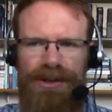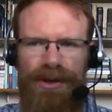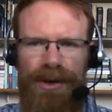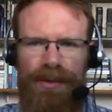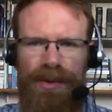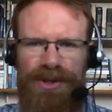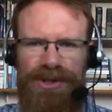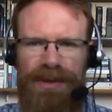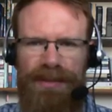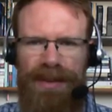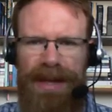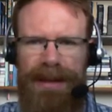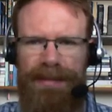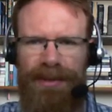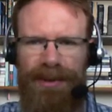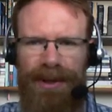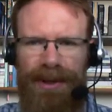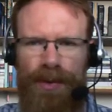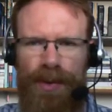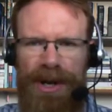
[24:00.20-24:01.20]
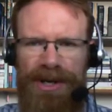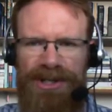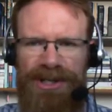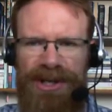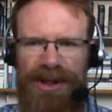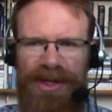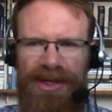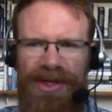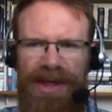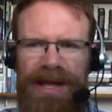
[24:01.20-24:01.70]
during which the people in
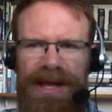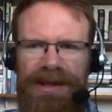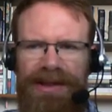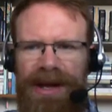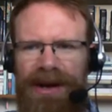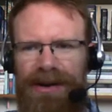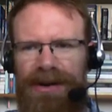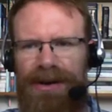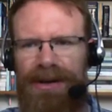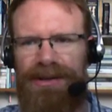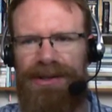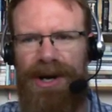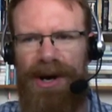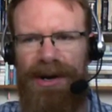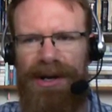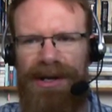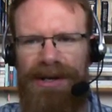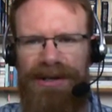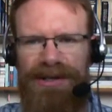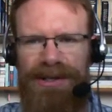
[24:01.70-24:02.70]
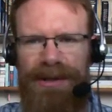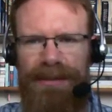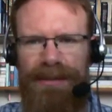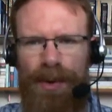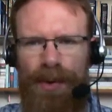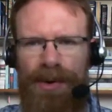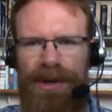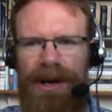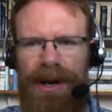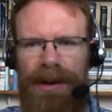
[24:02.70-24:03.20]
question think they are talking to
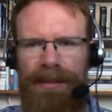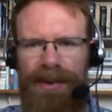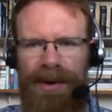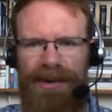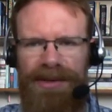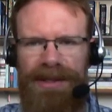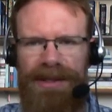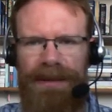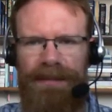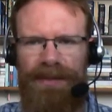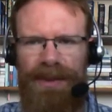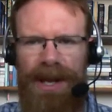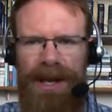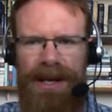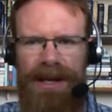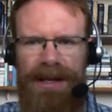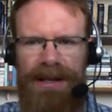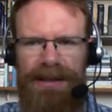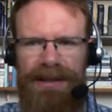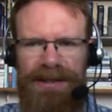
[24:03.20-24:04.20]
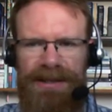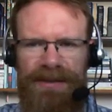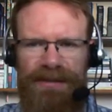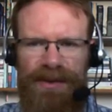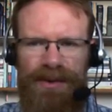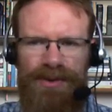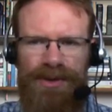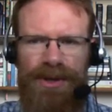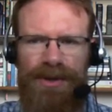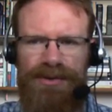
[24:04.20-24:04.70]
some ordinary person. And this
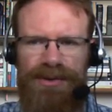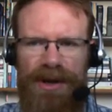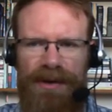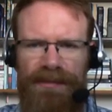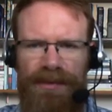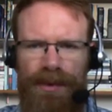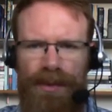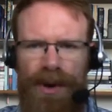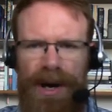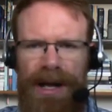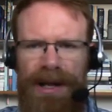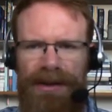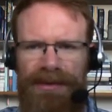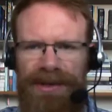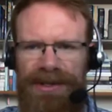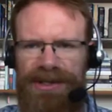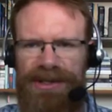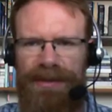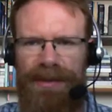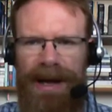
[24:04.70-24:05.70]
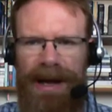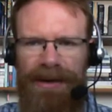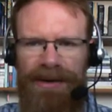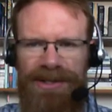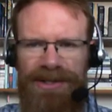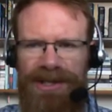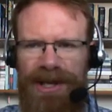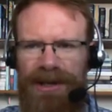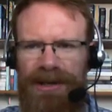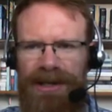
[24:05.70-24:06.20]
confusion goes on for a while, and then somehow
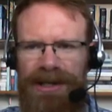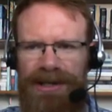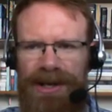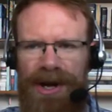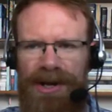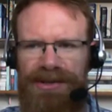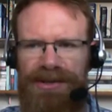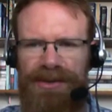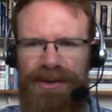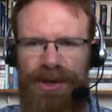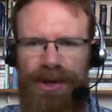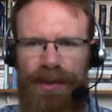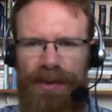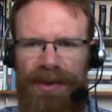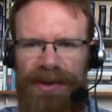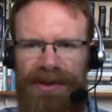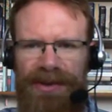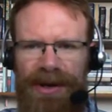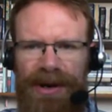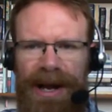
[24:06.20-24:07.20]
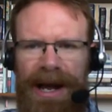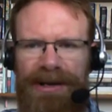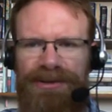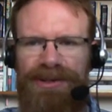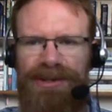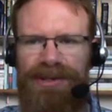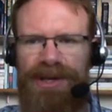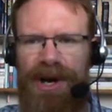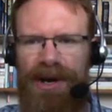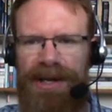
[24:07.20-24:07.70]
it suddenly dawns on the human that they're
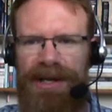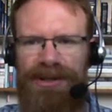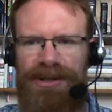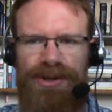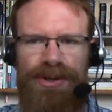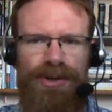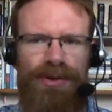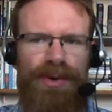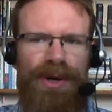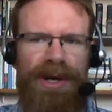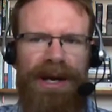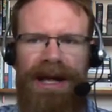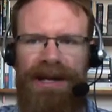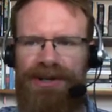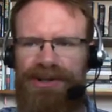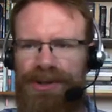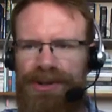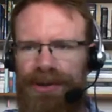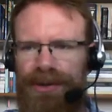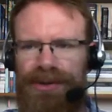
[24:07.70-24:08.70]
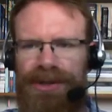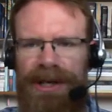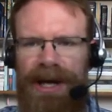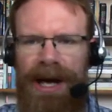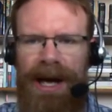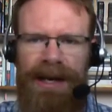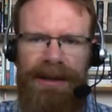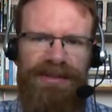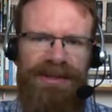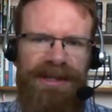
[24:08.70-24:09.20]
actually talking to an angel or to
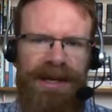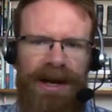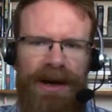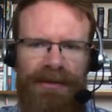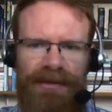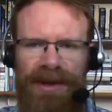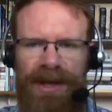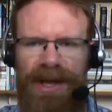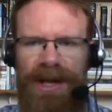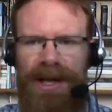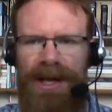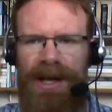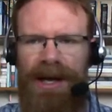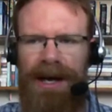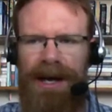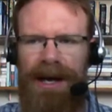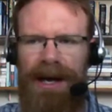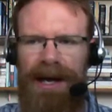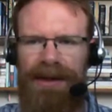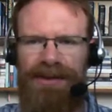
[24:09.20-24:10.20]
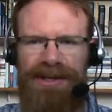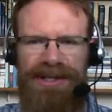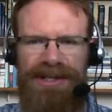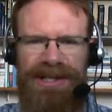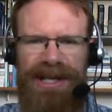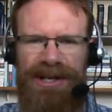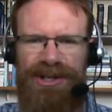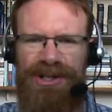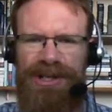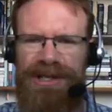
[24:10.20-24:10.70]
God himself. Uh, and the
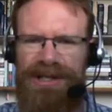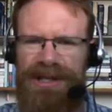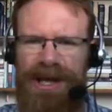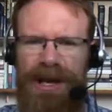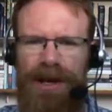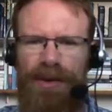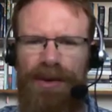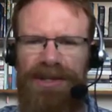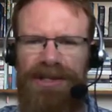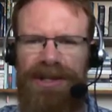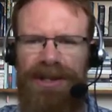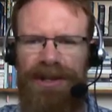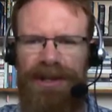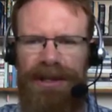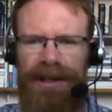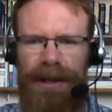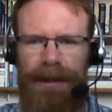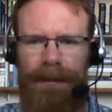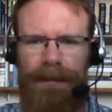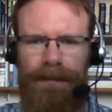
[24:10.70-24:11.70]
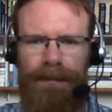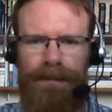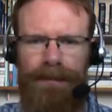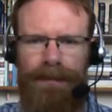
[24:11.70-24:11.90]
distinction is not always clear.